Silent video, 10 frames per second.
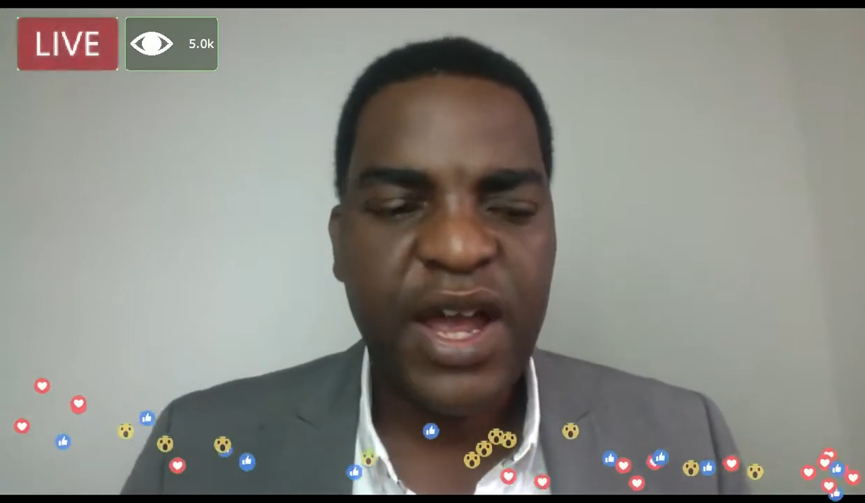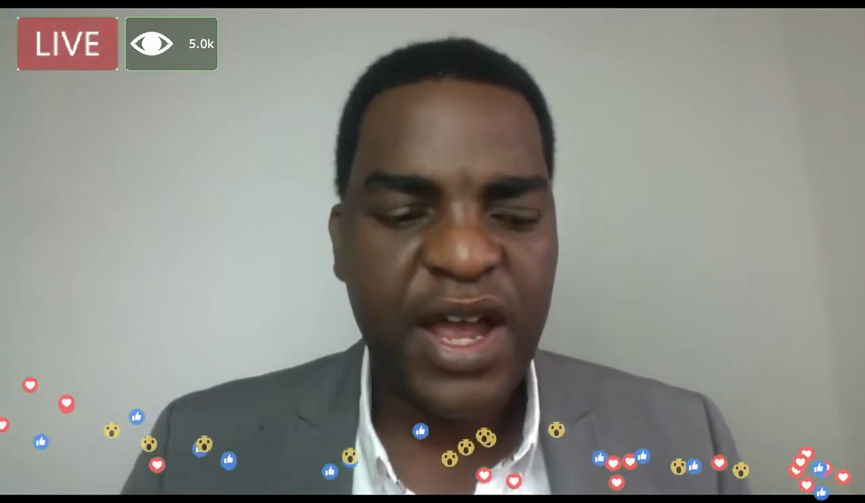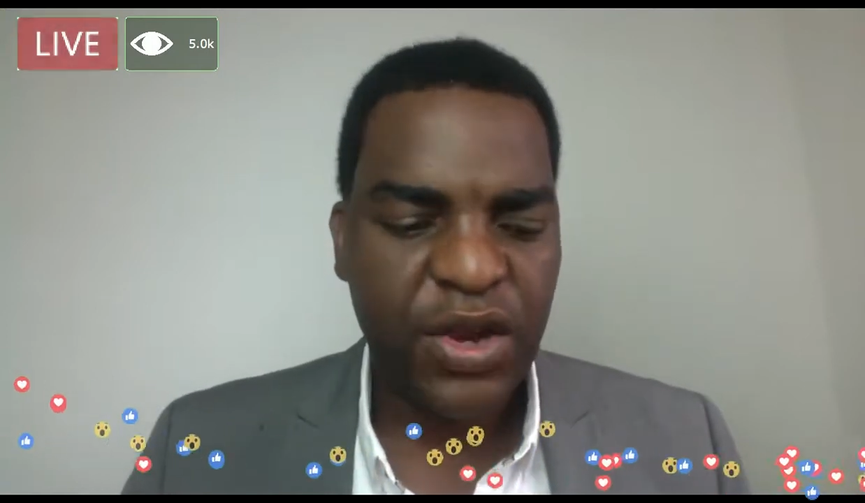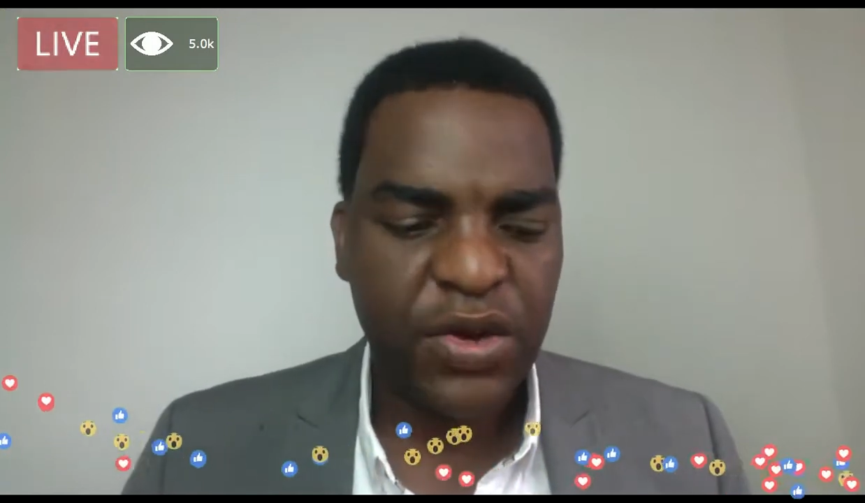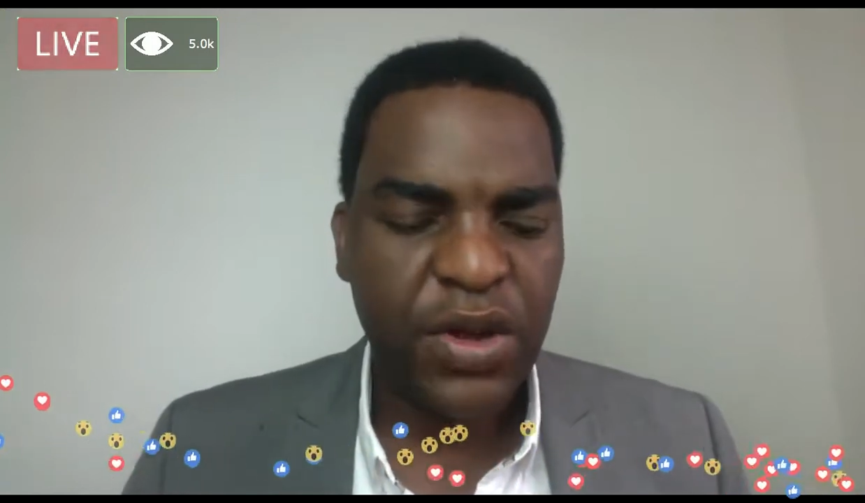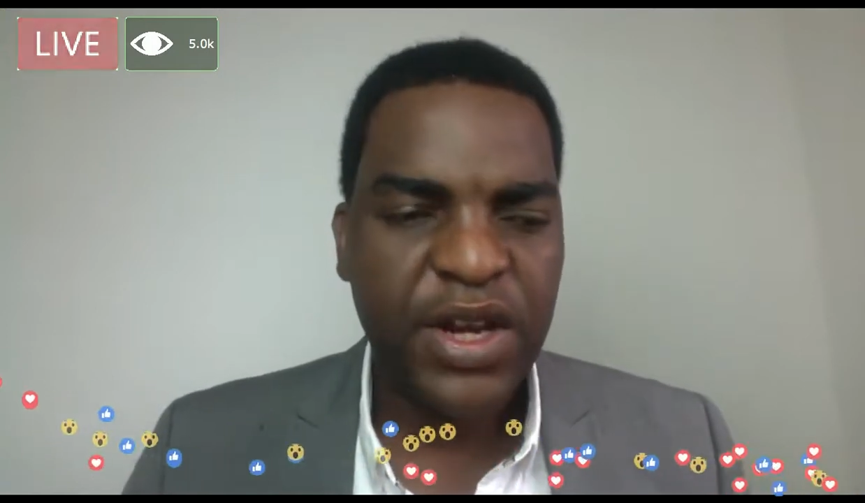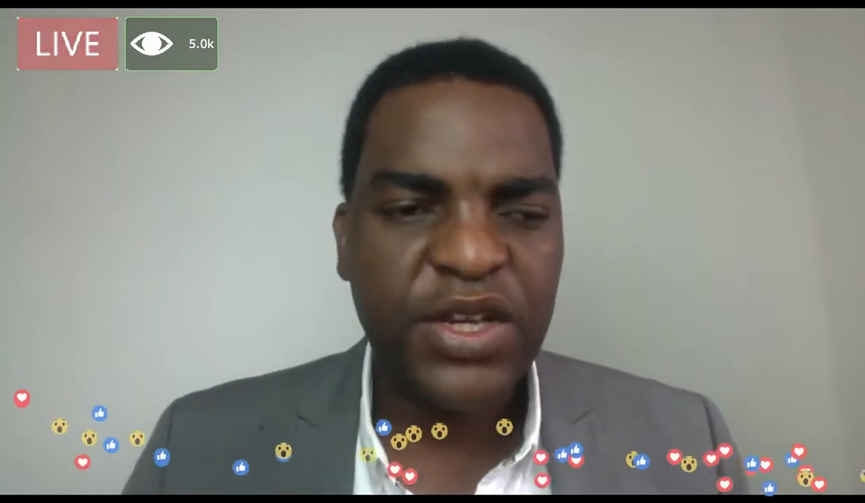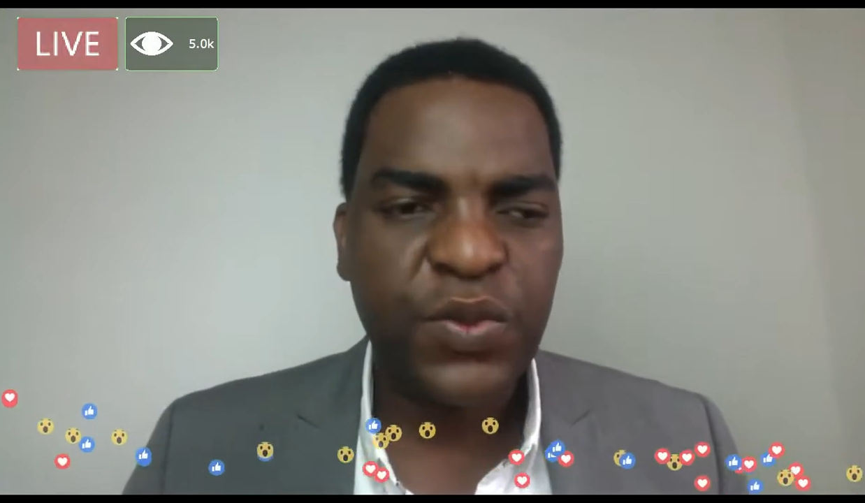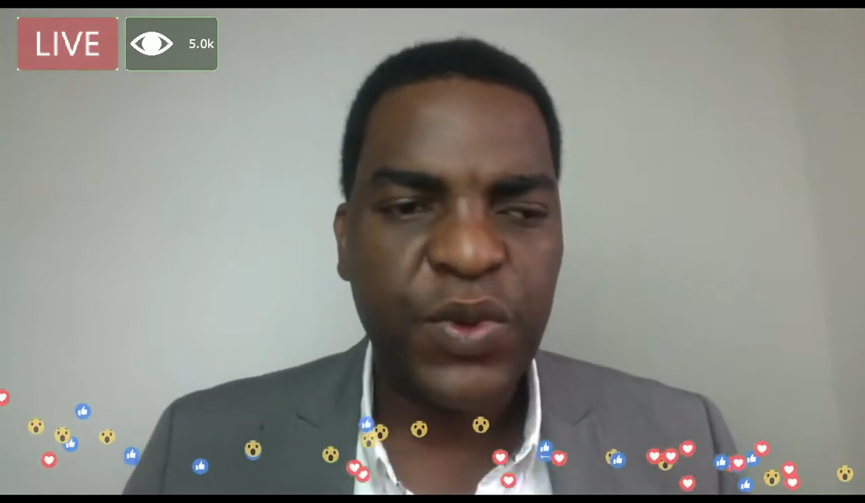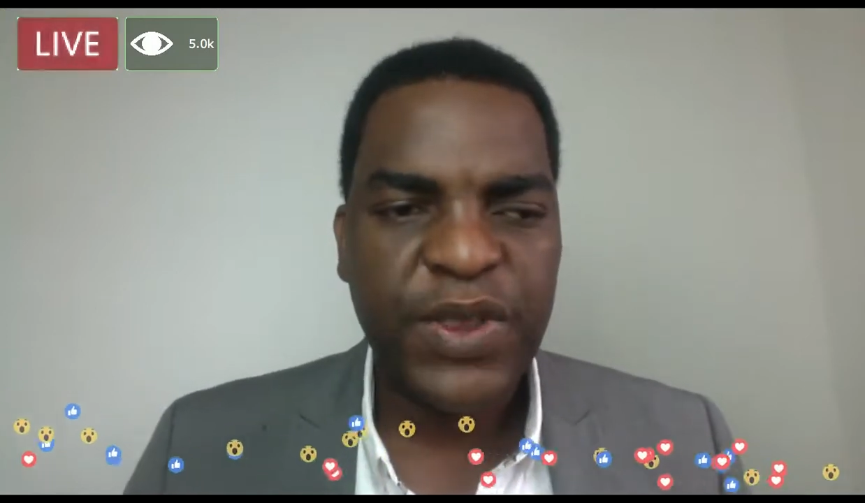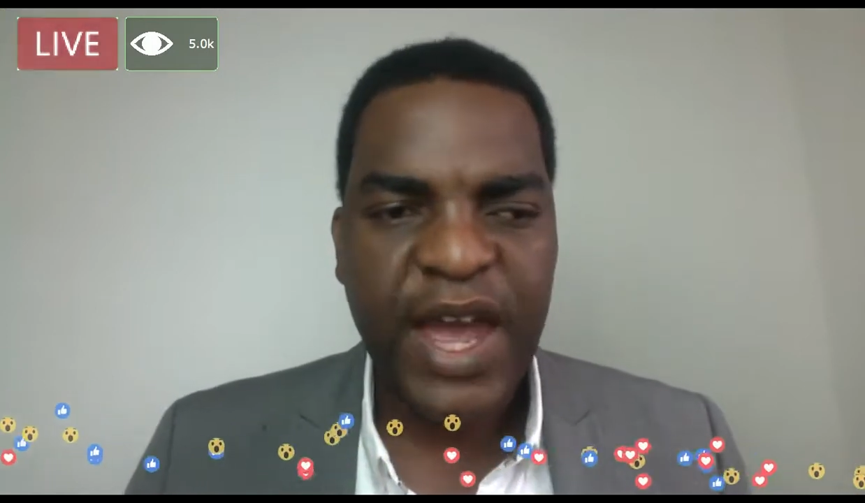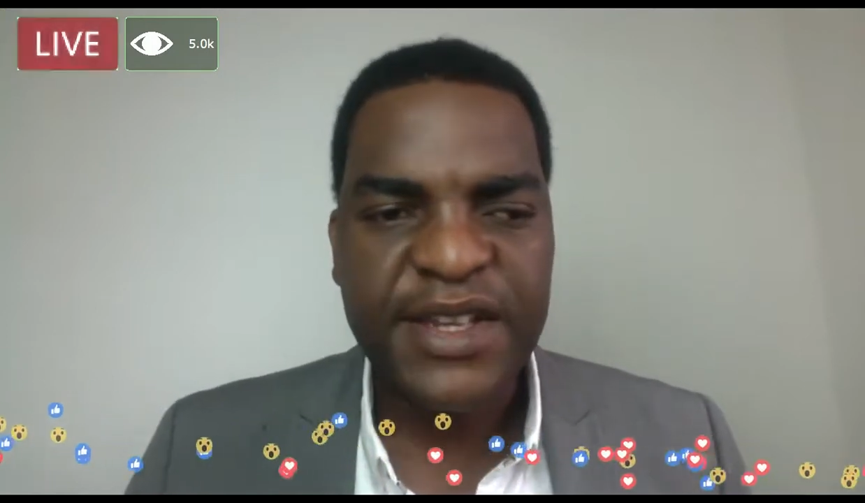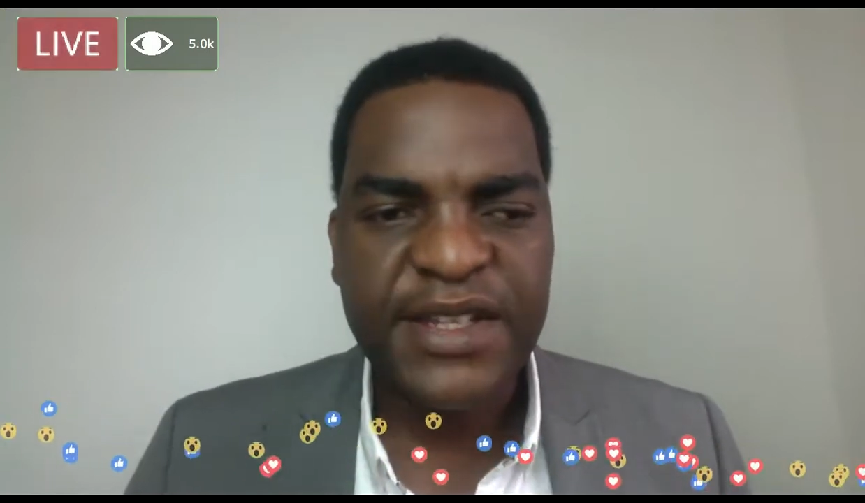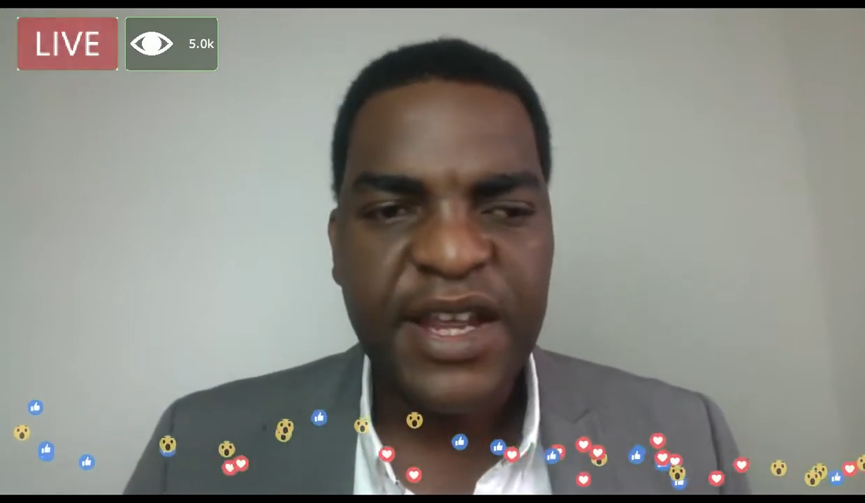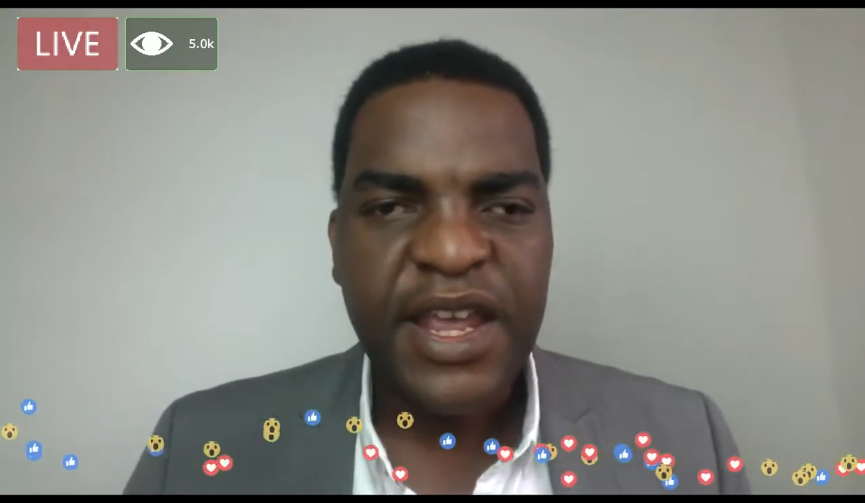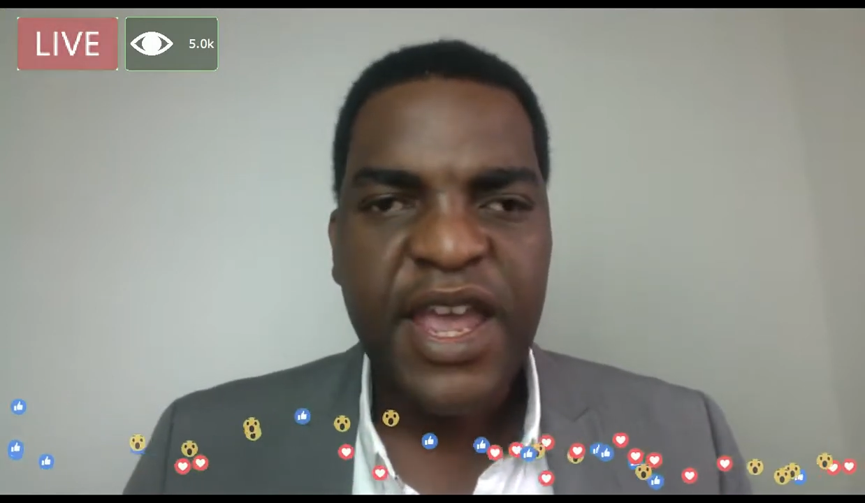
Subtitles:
knowledge with us.